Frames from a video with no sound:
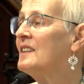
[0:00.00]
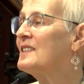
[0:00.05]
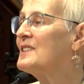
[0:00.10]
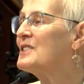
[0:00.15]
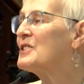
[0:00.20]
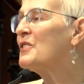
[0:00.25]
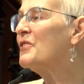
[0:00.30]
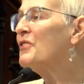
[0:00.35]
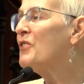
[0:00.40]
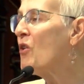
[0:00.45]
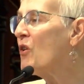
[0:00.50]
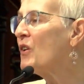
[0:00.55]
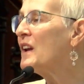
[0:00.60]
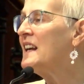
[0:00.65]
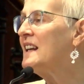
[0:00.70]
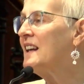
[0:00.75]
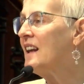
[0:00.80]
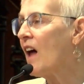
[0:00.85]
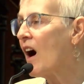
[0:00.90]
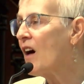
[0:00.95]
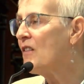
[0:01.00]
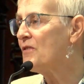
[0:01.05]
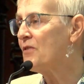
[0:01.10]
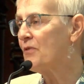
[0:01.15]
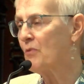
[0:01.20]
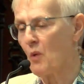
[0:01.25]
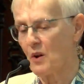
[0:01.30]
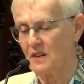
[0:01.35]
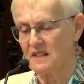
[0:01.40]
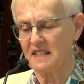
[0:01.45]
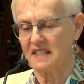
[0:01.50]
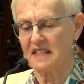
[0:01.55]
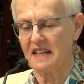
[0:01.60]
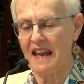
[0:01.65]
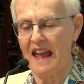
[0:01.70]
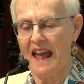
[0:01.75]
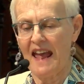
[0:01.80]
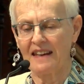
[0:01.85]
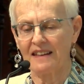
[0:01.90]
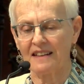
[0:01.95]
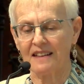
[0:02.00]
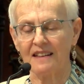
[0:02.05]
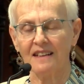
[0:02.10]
to fall in love once again?